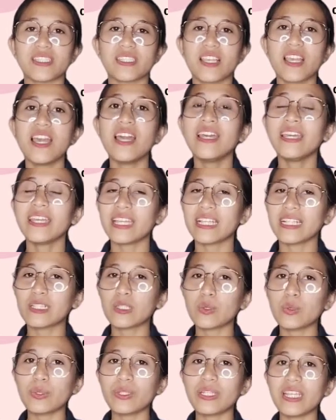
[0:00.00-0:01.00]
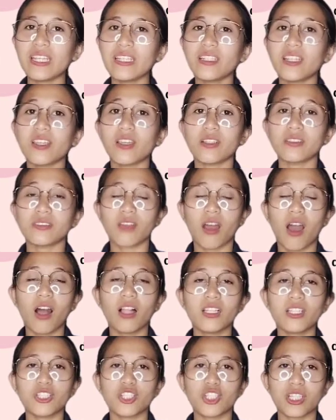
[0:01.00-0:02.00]
including the
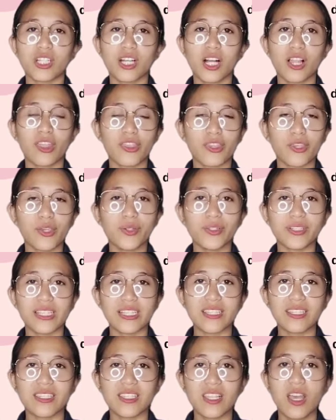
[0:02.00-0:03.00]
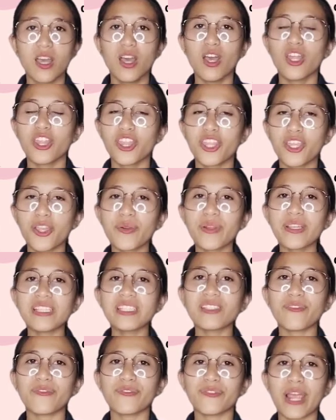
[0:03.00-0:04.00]
ontological theories, theories of
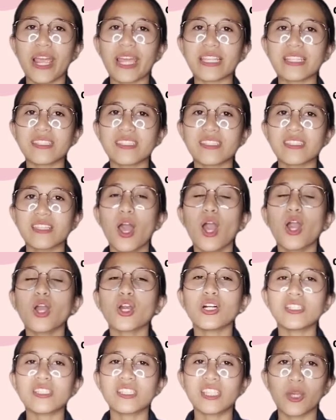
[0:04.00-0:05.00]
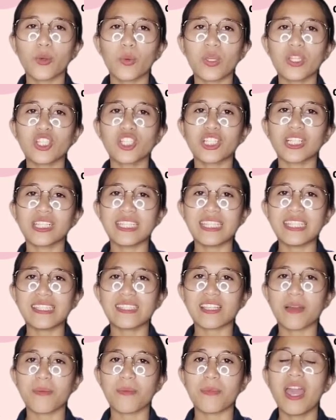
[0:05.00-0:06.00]
rights, consequentialism,
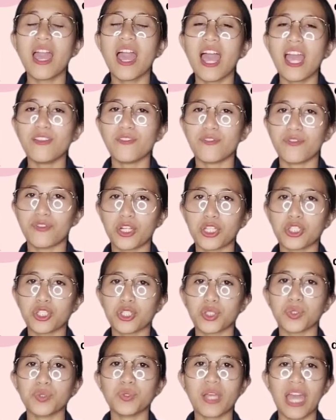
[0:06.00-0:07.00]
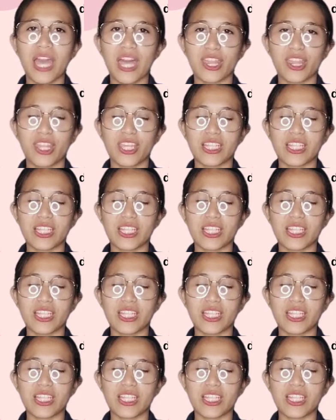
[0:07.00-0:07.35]
and virtue ethics.